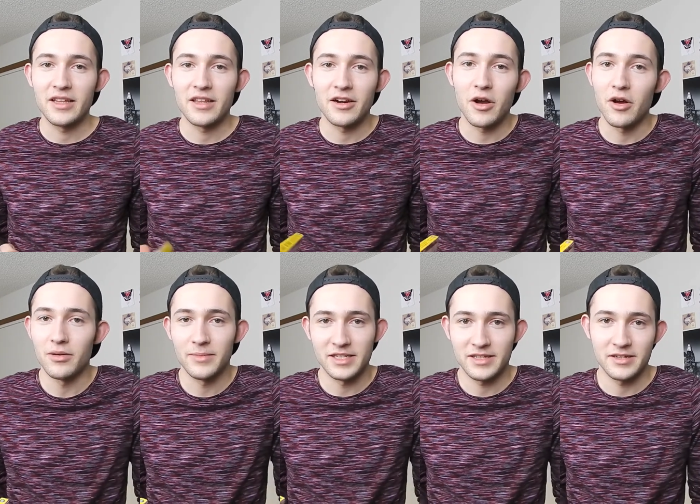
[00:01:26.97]
Their
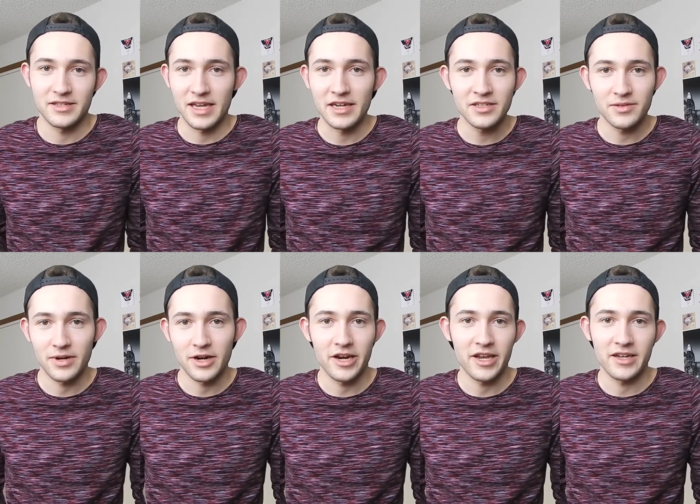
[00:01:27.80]
home is their
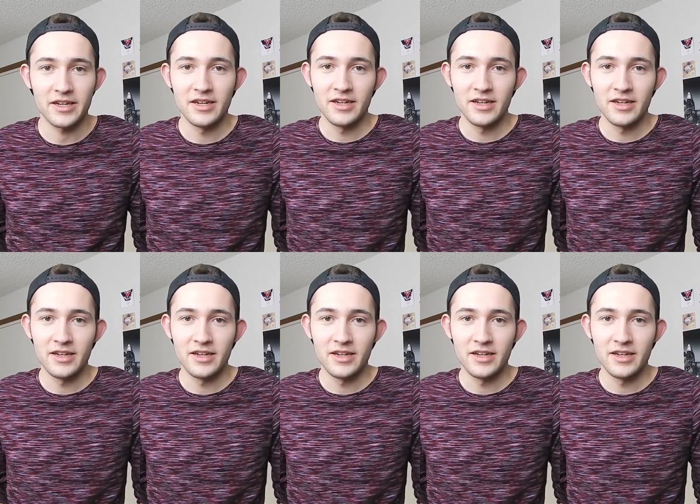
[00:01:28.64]
sanctuary, and